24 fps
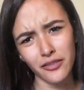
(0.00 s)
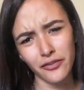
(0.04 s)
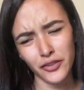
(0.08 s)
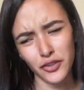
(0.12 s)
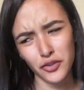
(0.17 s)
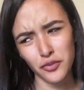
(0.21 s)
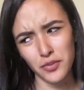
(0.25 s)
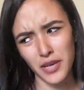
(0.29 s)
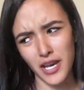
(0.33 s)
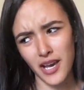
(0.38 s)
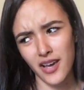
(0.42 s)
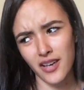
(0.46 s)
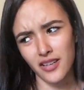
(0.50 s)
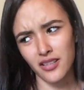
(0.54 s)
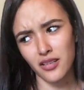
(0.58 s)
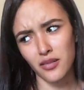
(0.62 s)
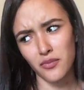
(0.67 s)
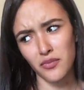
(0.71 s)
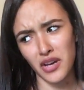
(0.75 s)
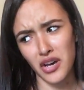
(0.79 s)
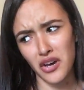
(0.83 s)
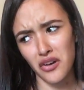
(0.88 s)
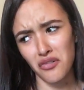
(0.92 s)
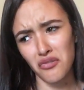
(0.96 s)
feel bad
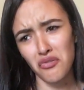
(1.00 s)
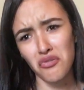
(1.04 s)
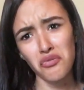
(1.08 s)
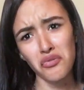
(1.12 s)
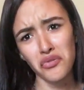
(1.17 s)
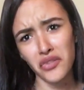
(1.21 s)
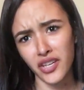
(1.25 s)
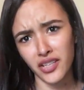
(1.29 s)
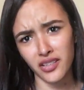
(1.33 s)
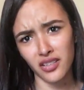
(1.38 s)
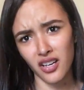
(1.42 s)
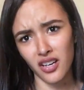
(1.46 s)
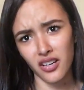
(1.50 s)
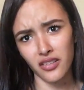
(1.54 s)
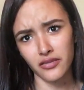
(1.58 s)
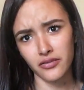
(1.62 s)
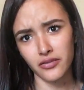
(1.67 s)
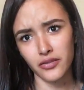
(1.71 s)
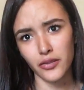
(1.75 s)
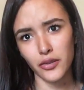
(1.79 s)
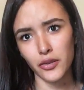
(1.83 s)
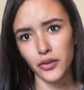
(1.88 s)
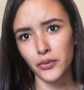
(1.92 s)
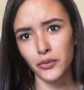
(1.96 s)
about who they
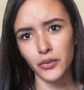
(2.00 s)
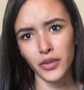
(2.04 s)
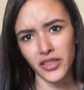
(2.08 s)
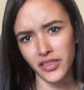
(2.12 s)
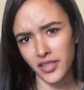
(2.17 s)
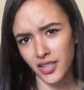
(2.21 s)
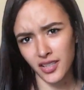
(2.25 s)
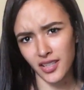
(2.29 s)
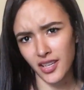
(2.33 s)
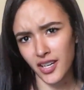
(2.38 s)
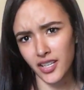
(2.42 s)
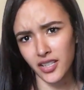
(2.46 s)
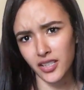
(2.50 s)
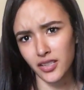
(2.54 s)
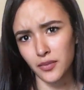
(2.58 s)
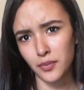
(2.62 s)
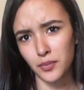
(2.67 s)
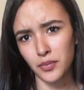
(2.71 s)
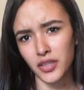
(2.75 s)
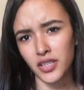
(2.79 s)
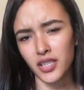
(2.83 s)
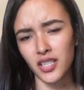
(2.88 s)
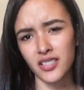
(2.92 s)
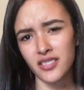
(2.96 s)
love or what they
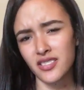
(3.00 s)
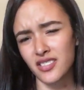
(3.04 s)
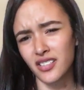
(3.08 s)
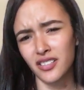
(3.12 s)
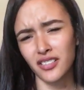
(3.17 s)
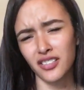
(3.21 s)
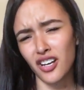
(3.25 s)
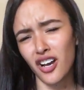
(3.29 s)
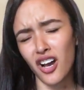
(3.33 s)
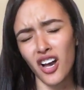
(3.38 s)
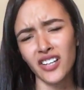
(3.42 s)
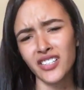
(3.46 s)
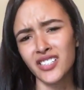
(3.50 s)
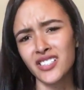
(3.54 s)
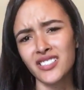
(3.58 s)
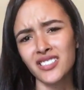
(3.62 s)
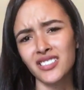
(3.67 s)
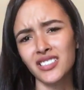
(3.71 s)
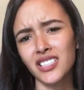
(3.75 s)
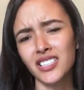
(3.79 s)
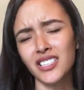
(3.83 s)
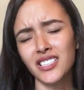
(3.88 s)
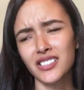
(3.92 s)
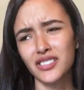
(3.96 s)
like, because it
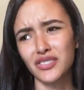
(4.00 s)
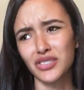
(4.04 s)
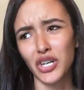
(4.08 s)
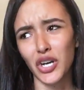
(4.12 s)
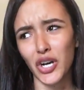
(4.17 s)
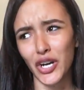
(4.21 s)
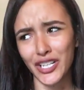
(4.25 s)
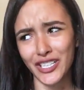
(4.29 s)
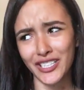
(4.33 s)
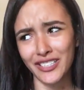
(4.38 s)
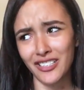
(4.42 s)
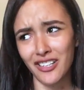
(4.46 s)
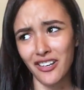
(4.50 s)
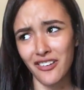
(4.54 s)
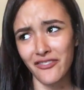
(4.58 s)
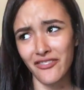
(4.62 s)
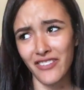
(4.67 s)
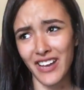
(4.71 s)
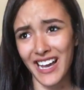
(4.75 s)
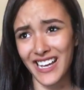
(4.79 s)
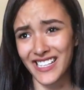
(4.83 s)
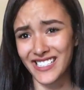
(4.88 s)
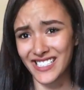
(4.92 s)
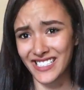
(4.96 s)
honestly is hard enough
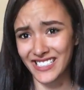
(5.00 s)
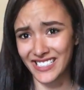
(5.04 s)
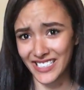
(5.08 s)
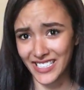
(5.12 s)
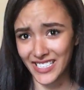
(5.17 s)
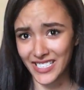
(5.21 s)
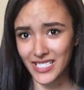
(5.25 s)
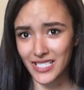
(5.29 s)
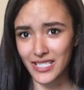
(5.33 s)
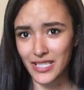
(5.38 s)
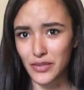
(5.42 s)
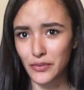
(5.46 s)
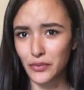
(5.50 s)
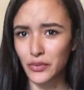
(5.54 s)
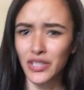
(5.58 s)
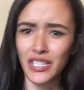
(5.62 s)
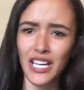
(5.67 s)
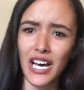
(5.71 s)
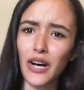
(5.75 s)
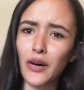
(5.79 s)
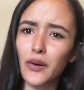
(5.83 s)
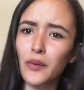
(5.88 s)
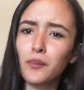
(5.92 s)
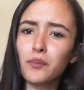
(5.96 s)
as it is
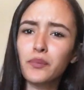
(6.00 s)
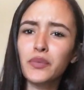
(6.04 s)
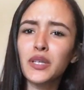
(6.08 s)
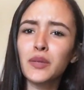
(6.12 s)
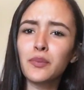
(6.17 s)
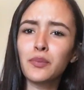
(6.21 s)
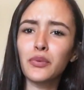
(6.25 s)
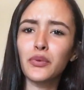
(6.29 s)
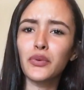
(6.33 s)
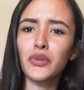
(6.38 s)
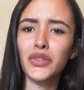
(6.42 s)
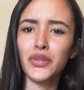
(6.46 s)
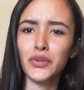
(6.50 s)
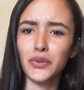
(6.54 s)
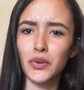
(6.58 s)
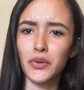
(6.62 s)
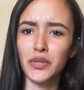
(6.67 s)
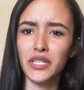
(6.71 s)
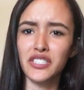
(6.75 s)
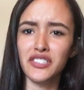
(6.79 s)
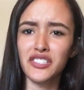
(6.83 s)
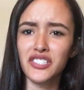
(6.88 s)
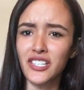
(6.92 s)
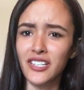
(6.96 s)
without people
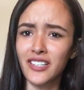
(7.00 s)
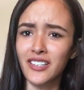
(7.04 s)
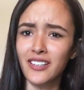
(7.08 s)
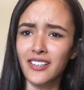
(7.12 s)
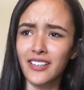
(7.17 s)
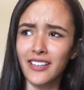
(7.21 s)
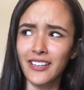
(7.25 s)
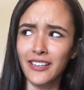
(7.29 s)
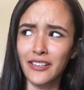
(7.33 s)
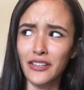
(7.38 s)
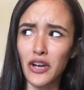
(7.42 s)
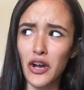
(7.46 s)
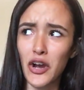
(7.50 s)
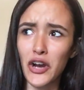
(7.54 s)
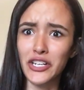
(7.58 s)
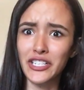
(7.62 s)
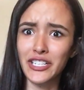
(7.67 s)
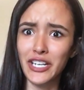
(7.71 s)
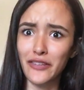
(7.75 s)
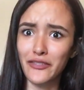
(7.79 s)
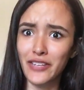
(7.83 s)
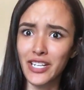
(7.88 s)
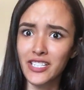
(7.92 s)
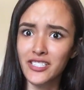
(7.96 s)
throwing shit in our
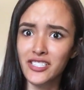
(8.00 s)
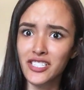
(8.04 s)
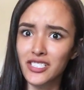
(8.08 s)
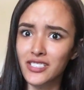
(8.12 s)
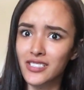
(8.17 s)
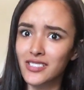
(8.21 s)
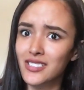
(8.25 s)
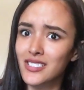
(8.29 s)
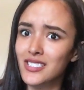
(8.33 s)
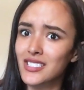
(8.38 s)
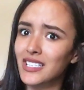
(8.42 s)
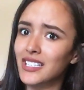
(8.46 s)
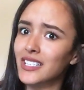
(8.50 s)
directions.